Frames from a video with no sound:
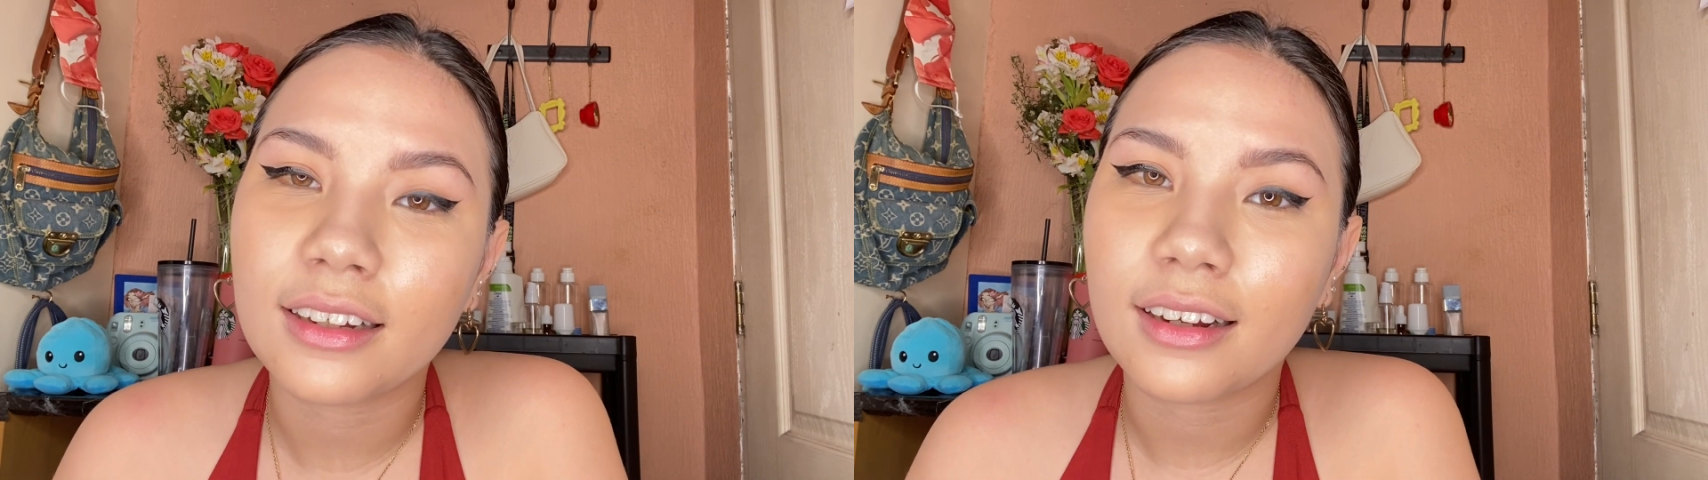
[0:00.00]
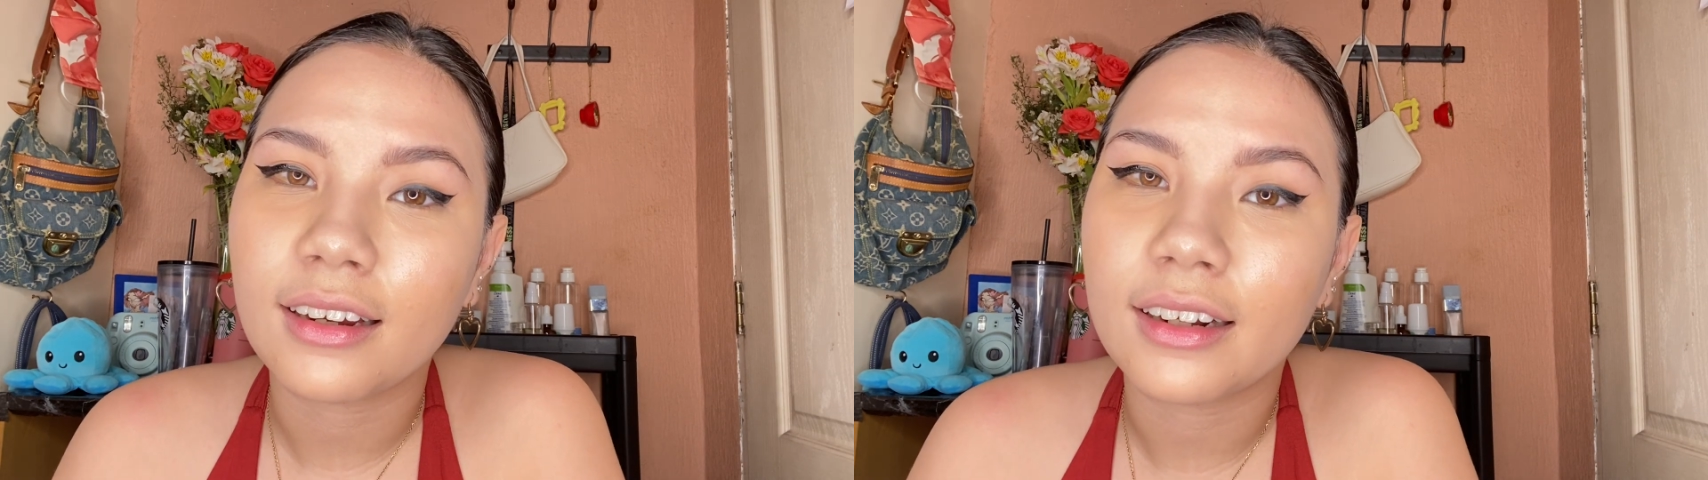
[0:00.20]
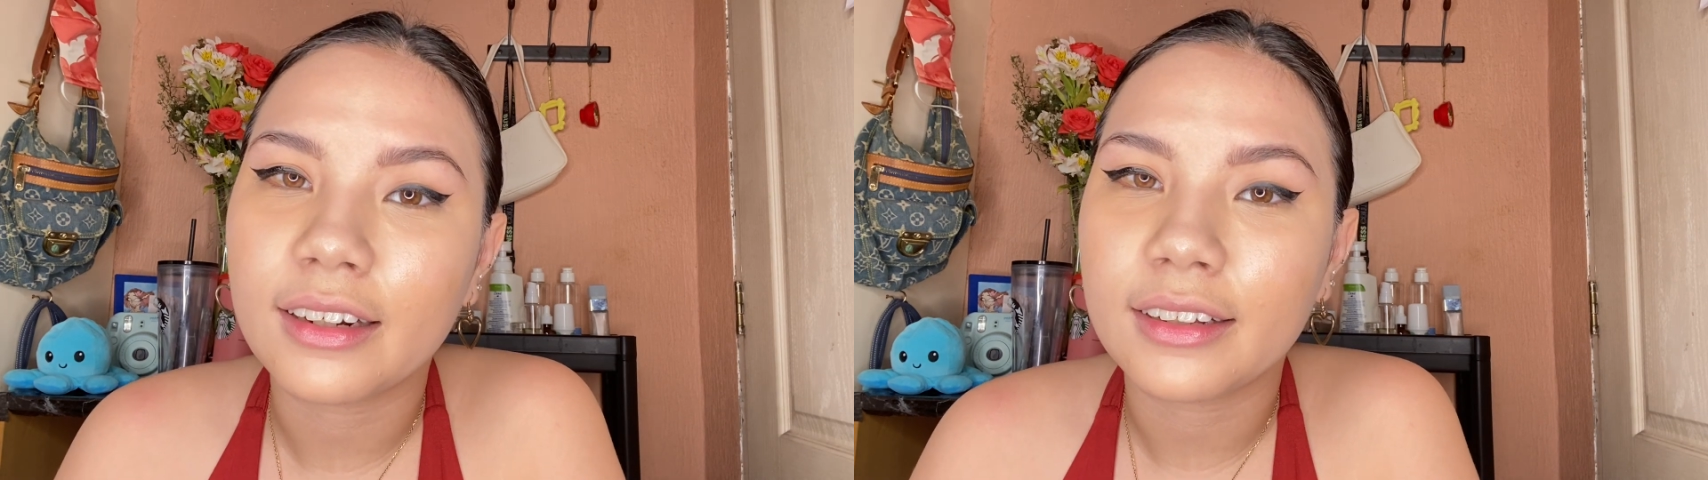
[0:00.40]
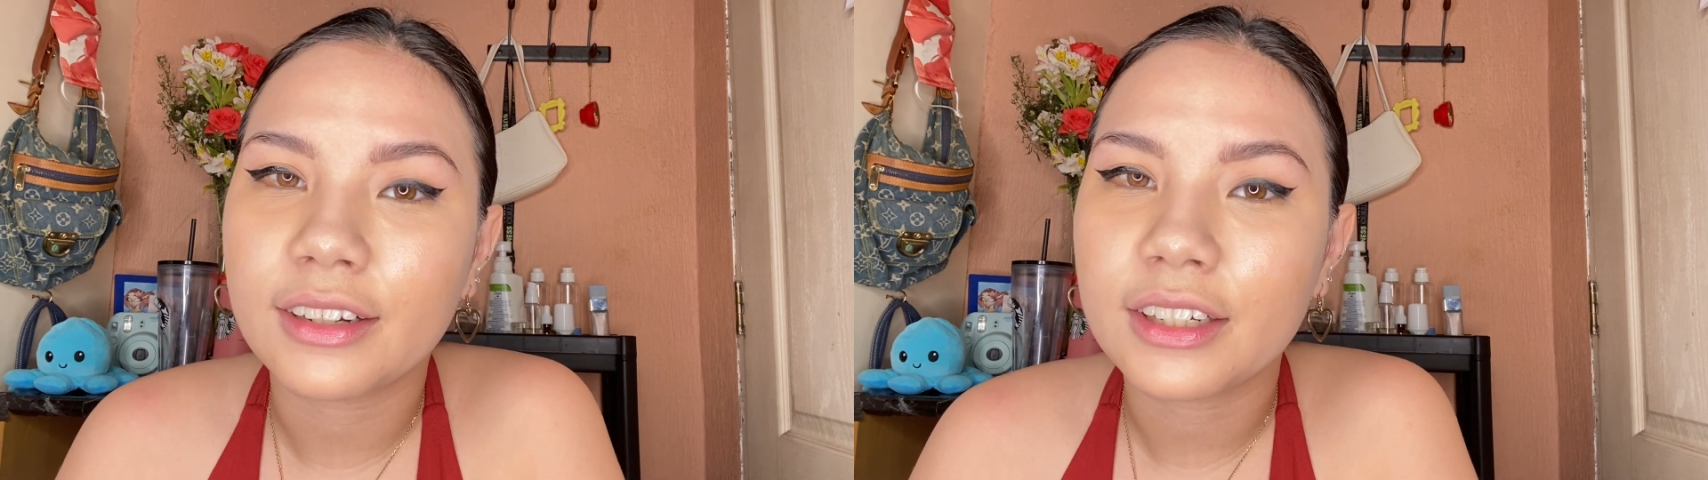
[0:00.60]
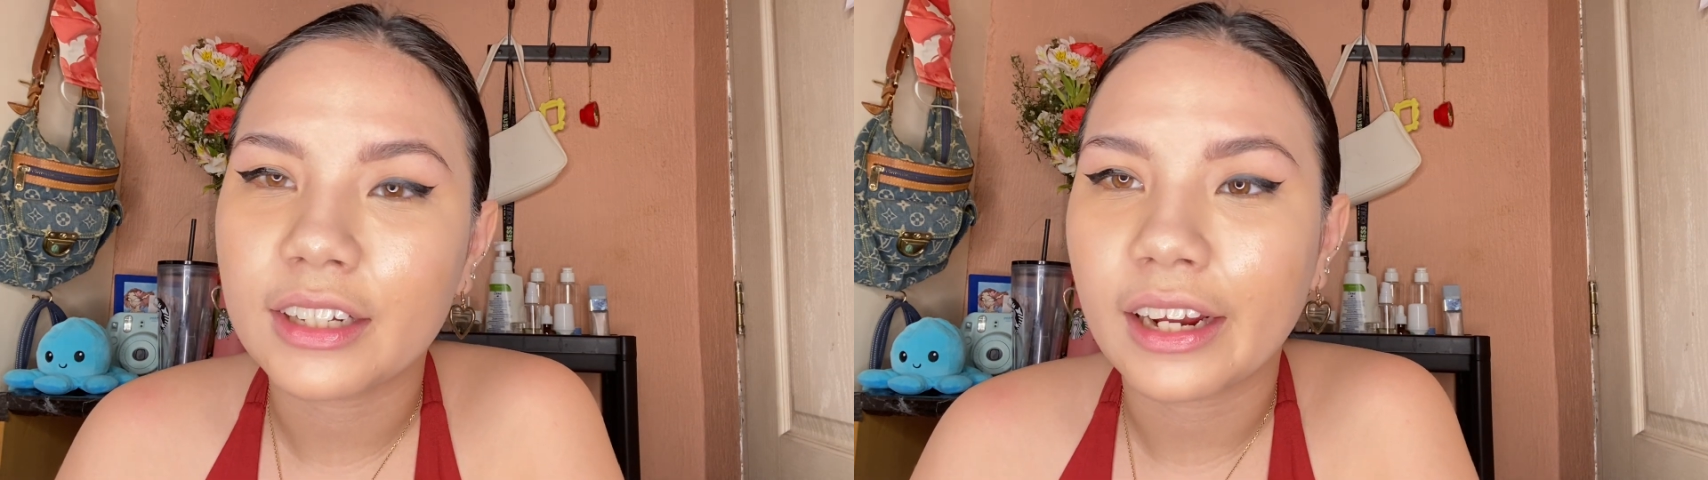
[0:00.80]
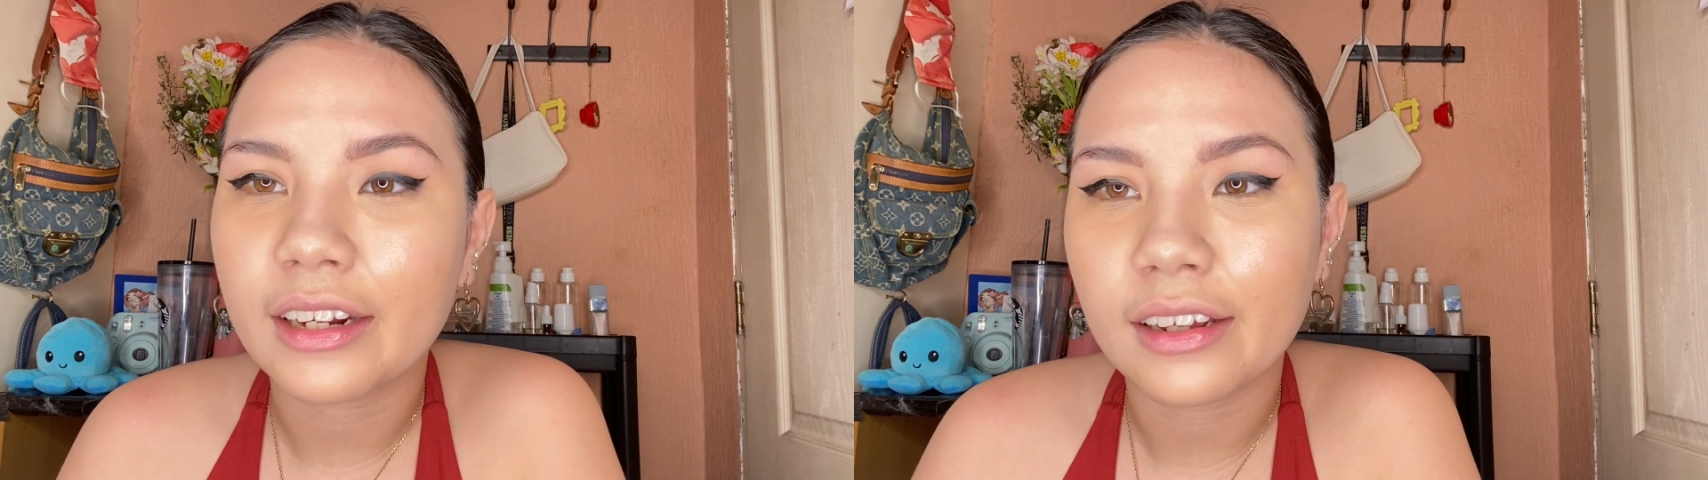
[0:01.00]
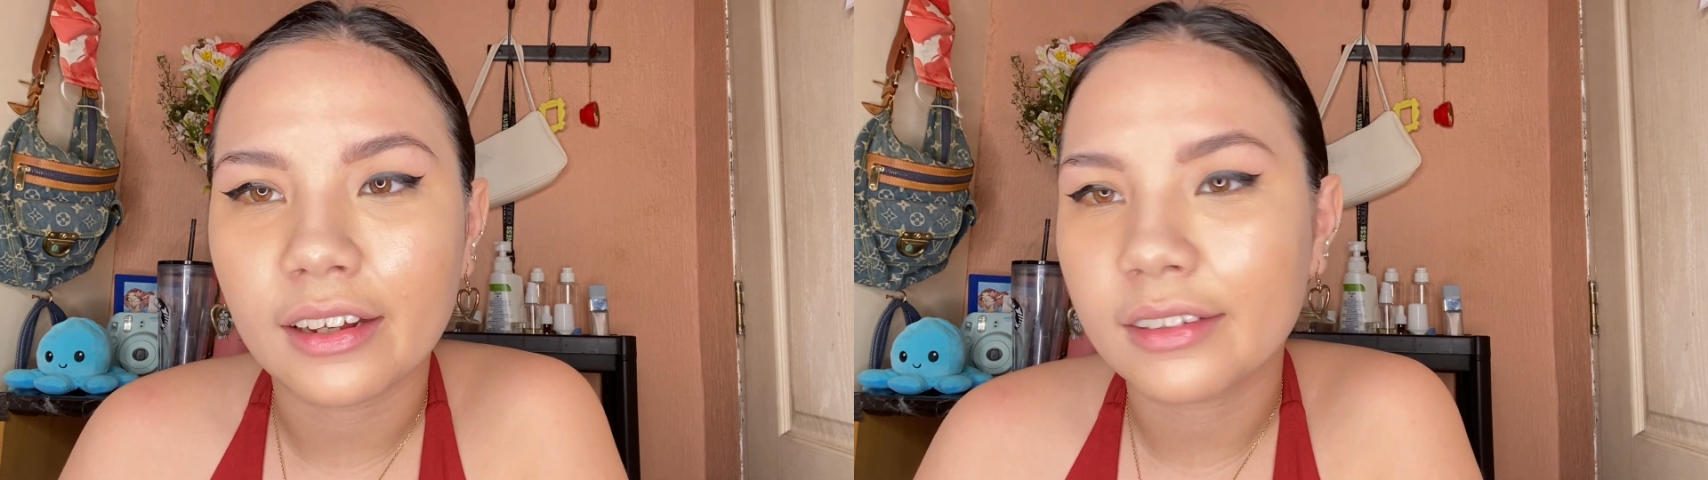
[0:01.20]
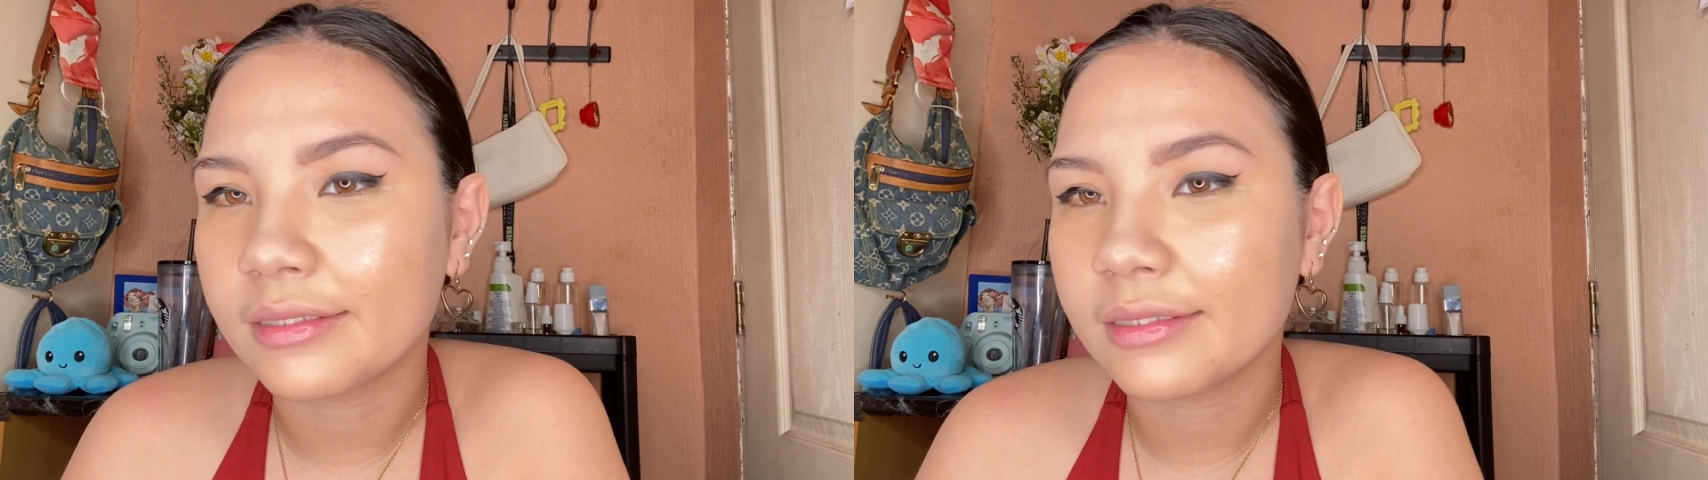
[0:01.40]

color, the shading.